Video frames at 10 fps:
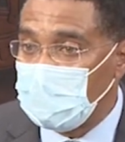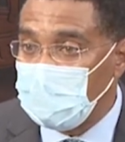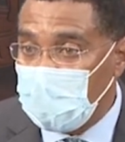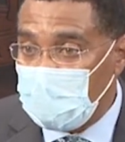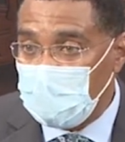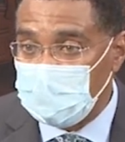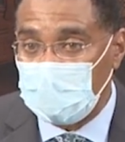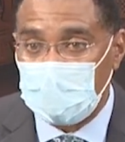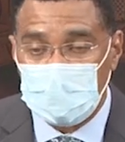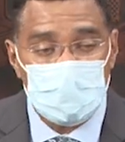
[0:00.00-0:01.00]

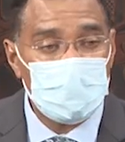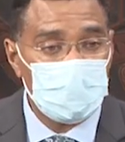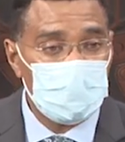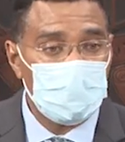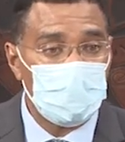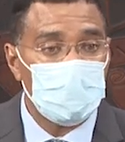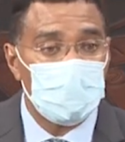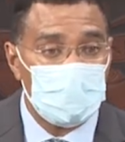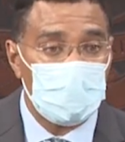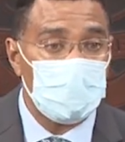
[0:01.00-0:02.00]
behavior that is necessary
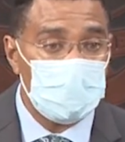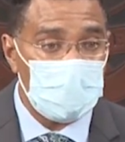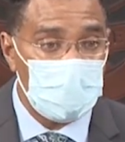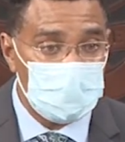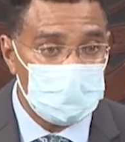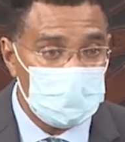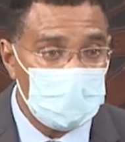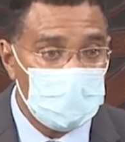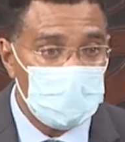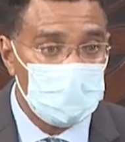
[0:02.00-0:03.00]
to stay safe
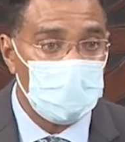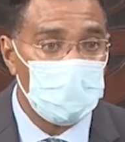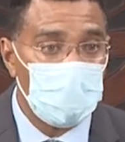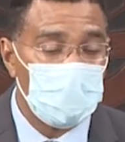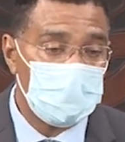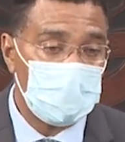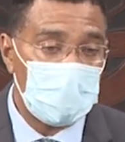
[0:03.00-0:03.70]
from COVID